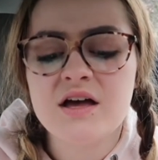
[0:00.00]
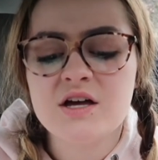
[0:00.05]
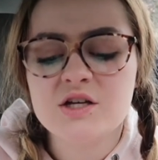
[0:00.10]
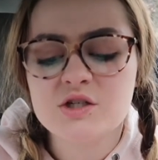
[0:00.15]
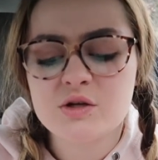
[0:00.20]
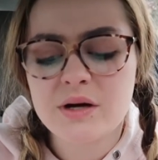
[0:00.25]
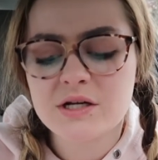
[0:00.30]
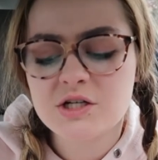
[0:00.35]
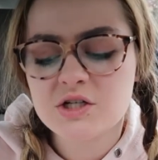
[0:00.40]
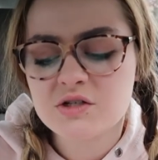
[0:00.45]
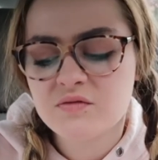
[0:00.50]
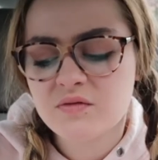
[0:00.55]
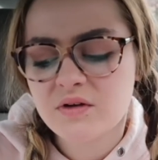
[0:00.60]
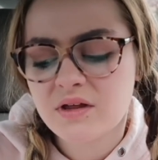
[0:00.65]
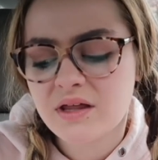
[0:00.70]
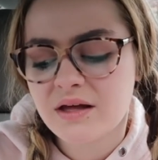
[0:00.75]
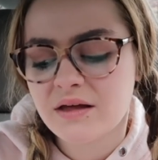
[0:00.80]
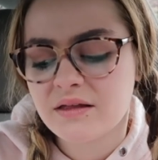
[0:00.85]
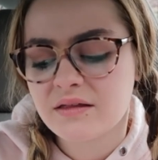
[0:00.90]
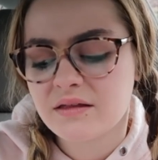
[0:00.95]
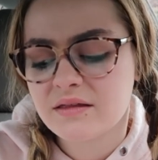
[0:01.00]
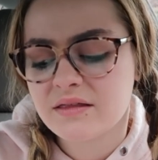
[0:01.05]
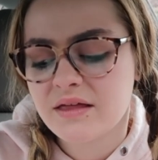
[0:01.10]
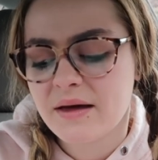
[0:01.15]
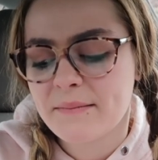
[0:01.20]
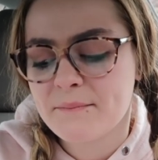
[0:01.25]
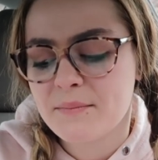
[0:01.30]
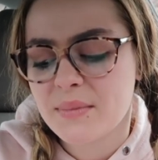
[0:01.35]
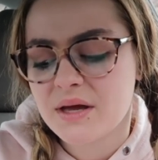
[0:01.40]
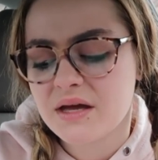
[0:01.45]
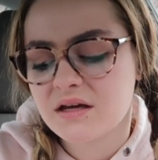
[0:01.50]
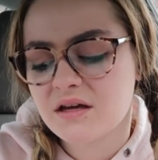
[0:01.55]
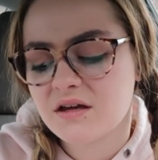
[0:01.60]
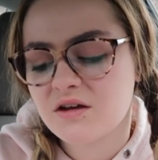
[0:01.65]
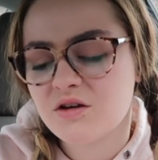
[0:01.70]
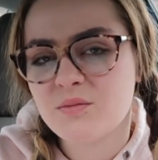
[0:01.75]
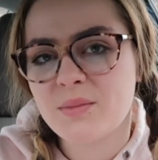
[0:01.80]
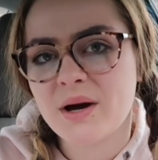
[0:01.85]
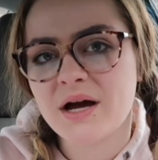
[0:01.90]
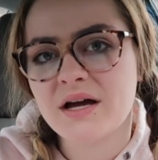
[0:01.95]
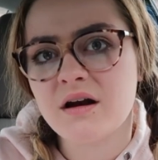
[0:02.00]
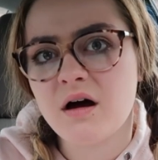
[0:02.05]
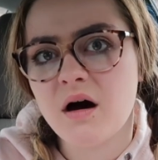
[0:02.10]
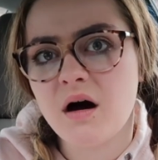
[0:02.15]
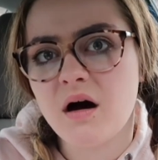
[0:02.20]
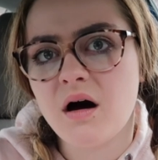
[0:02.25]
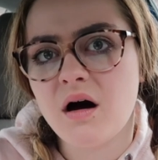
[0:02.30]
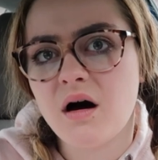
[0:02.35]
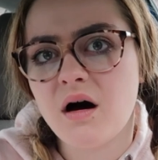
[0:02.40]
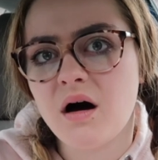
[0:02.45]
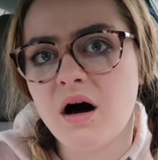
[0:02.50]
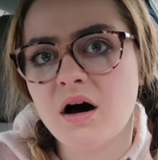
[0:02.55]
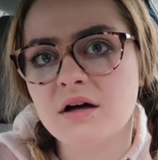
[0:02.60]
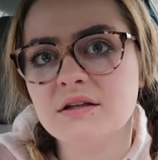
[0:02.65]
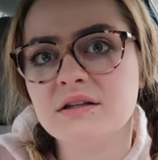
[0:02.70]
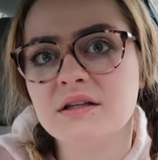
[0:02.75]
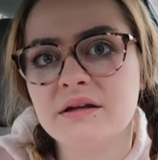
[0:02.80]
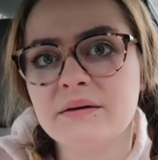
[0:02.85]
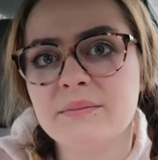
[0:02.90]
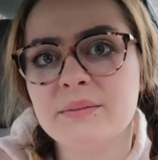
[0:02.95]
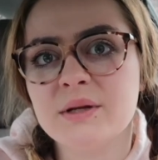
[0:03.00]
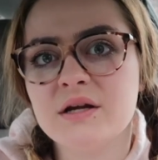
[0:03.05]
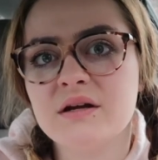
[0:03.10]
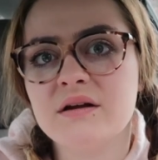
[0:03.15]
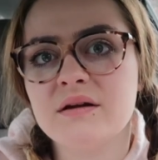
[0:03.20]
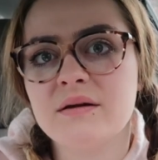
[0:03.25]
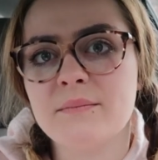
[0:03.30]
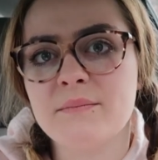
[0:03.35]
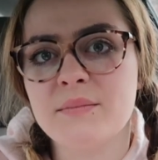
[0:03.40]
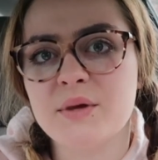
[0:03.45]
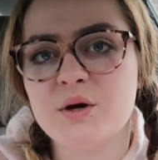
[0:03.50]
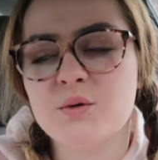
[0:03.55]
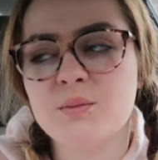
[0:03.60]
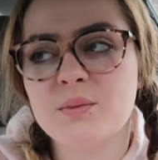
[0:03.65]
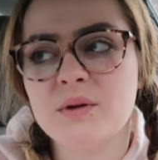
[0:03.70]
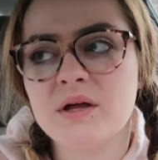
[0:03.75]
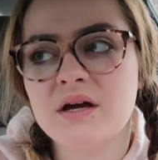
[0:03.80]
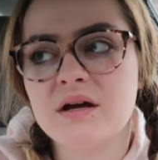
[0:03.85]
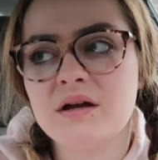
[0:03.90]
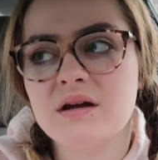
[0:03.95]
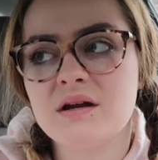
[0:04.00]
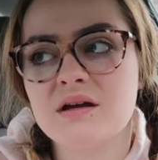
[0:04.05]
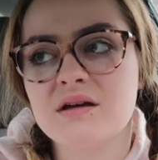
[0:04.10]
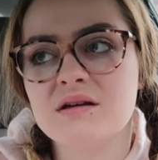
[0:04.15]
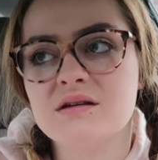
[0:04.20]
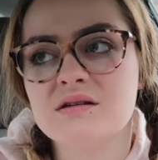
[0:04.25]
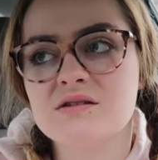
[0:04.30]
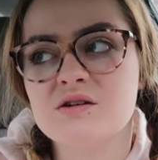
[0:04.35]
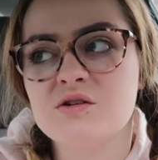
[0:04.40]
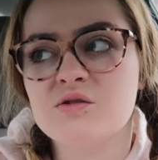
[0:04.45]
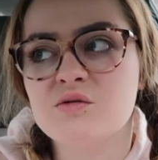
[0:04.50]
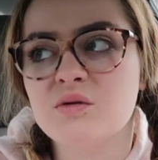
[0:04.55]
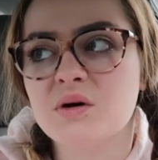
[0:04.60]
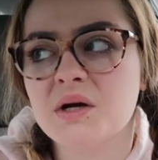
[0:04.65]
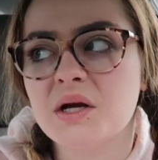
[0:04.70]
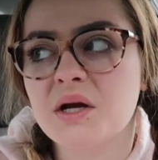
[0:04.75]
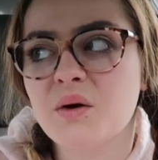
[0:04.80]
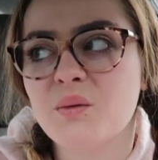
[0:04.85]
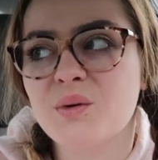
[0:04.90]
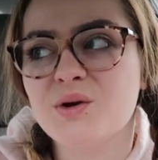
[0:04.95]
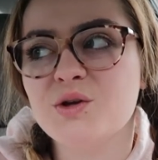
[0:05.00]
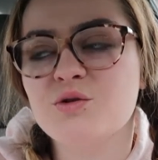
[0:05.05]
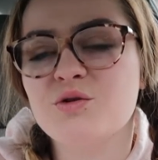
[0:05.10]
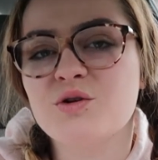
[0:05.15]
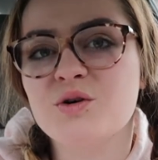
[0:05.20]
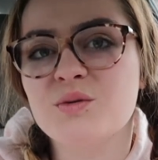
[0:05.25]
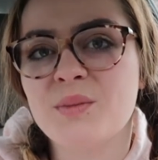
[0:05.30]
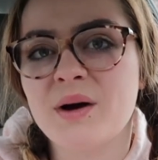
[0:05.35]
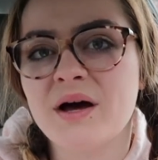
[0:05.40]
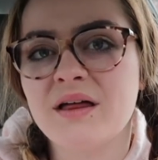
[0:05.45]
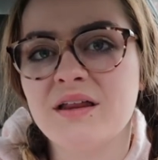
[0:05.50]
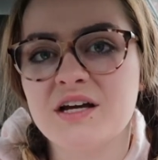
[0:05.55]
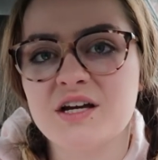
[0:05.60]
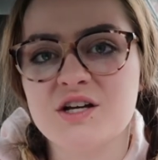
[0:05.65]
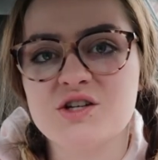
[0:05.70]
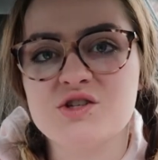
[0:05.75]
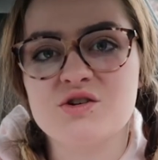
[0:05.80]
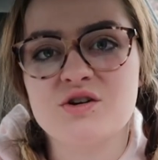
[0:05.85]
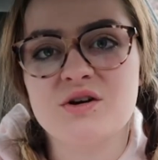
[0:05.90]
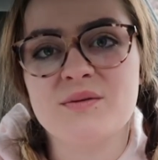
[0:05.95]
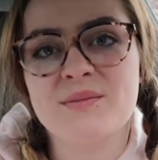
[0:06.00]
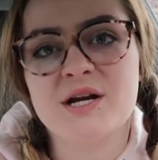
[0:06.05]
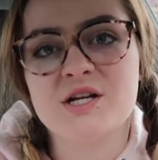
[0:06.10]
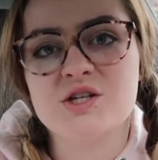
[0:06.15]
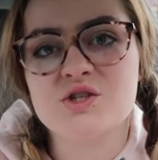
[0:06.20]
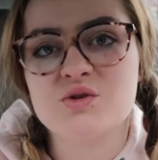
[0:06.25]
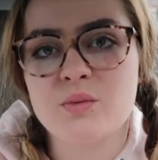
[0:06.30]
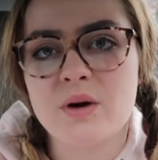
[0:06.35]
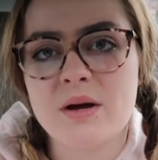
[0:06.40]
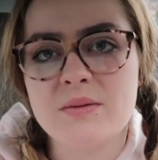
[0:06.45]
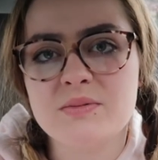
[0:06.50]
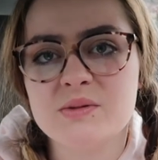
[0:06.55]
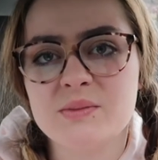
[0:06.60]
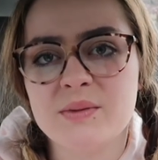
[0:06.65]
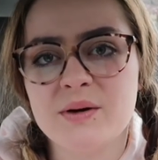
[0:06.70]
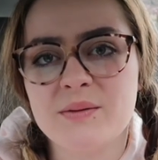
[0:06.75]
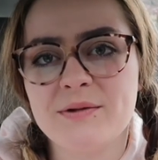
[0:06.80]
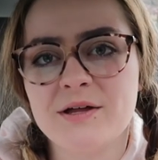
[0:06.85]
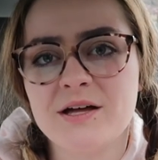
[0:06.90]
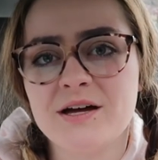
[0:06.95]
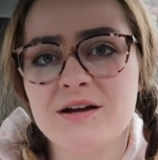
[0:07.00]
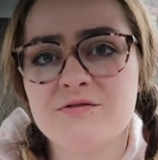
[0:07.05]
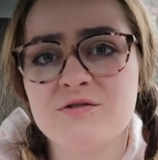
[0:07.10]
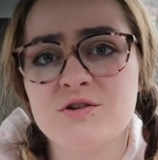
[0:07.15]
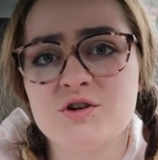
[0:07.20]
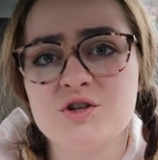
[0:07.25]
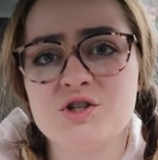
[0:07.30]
So I just feel like them making you buy an unlimited meal plan is annoying, when you could buy like a certain amount of swipes meal plan for a